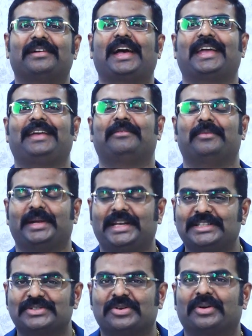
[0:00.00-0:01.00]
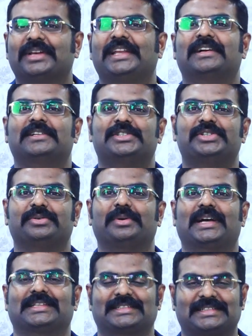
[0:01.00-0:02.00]
I very strongly urge
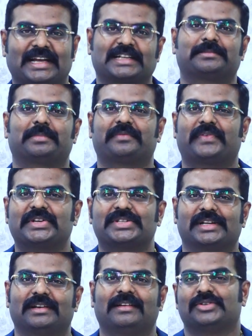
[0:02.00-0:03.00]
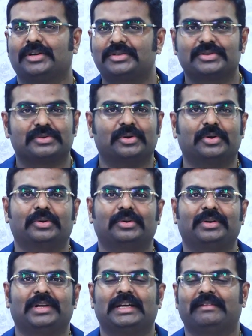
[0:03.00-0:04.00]
you as a tax professional not to go
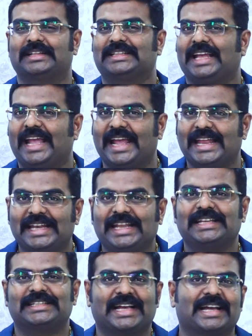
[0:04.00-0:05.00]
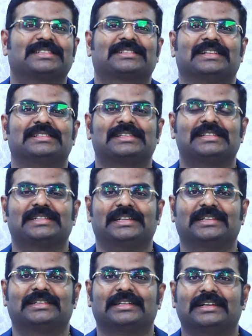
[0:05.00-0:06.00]
with any tax
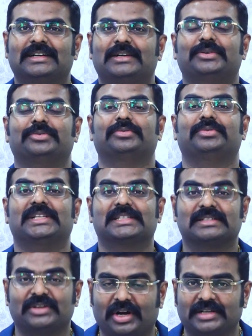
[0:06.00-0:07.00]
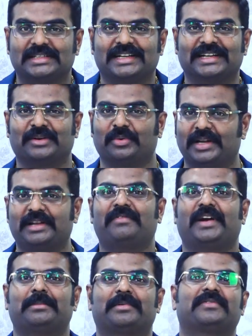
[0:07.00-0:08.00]
consultant who is not a
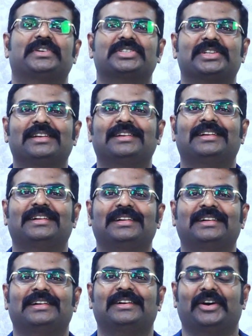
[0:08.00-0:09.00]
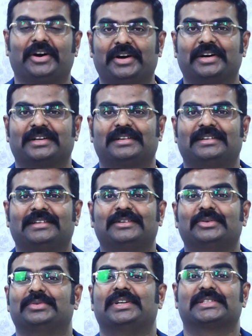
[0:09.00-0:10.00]
qualified professional or
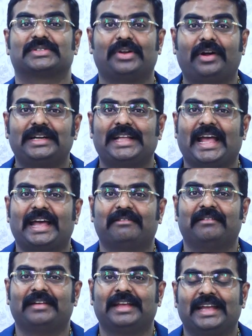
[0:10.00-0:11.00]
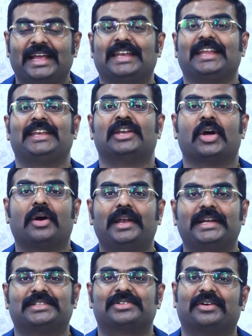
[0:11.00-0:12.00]
who does not have any
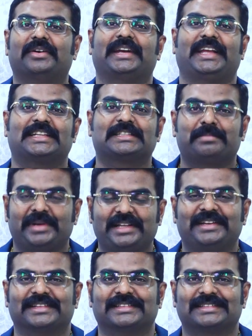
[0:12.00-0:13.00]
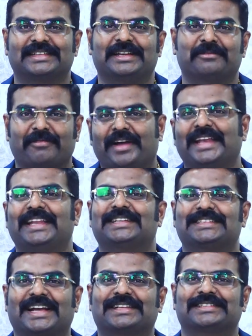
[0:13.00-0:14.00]
knowledge or experience in filing
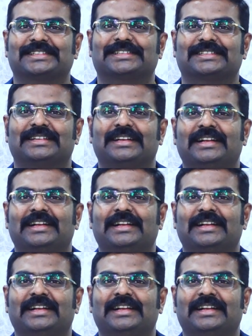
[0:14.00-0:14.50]
taxes.